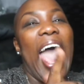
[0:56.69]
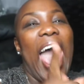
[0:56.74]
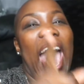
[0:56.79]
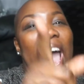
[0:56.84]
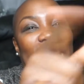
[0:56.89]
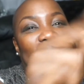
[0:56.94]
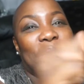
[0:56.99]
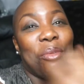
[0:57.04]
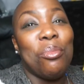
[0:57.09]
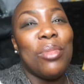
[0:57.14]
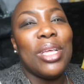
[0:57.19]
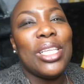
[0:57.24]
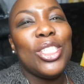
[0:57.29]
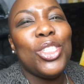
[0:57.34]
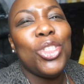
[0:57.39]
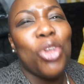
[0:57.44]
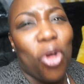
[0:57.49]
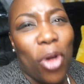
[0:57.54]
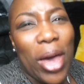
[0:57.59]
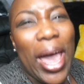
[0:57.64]
And it
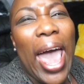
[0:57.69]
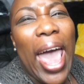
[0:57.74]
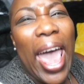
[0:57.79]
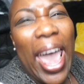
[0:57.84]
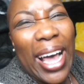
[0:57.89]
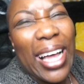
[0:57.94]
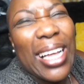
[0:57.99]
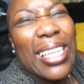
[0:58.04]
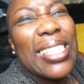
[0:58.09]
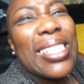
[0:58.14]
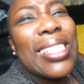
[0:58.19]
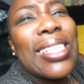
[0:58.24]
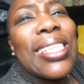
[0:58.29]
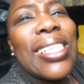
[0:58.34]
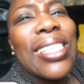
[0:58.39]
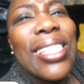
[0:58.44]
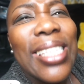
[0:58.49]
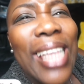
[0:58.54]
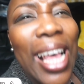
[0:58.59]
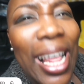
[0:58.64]
means you're
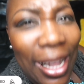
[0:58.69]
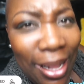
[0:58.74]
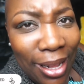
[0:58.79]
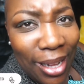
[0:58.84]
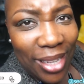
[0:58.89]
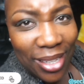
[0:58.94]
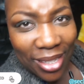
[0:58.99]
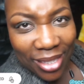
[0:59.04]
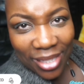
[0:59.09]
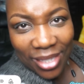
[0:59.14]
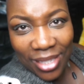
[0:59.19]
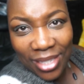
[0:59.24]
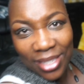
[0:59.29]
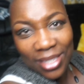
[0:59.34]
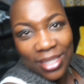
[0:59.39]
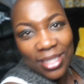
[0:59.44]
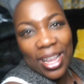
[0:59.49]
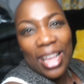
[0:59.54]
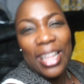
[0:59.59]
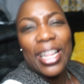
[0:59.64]

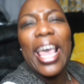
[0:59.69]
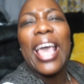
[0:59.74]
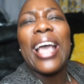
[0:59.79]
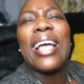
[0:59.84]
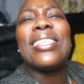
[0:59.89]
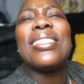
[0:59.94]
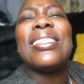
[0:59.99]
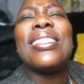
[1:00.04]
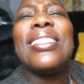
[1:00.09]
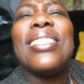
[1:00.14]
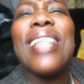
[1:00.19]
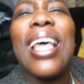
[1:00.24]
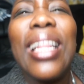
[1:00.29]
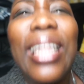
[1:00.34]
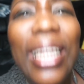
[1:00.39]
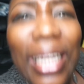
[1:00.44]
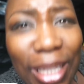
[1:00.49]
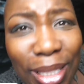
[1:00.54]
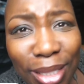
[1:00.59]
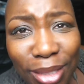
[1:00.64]
excellers and
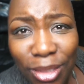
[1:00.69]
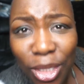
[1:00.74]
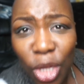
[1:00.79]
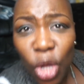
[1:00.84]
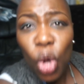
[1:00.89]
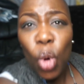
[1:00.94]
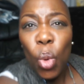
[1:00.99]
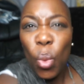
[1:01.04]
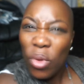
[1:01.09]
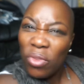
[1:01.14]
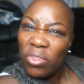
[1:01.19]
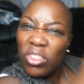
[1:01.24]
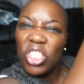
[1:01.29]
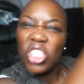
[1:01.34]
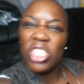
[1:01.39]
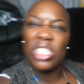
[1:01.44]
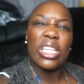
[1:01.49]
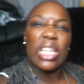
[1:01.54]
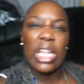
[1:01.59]
excelling. With just